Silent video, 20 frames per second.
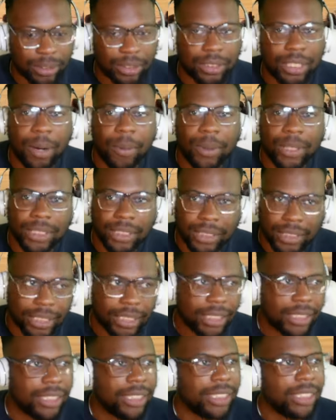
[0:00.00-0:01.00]
so I want to
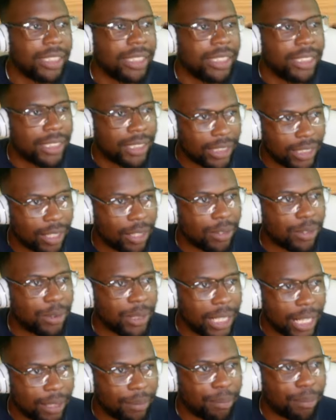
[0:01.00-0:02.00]
see, you know, do
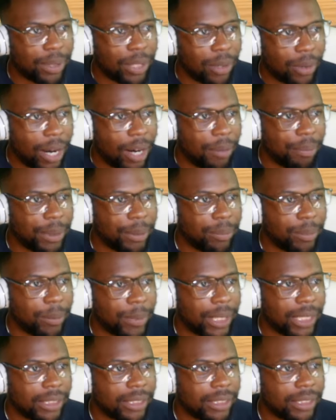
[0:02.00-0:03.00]
they blow out people,
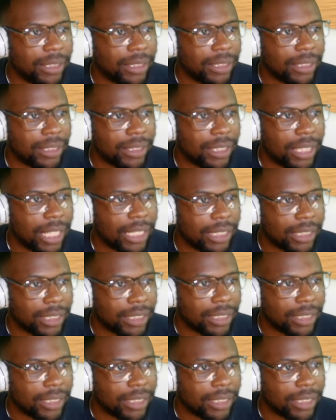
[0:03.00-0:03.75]
man? Like,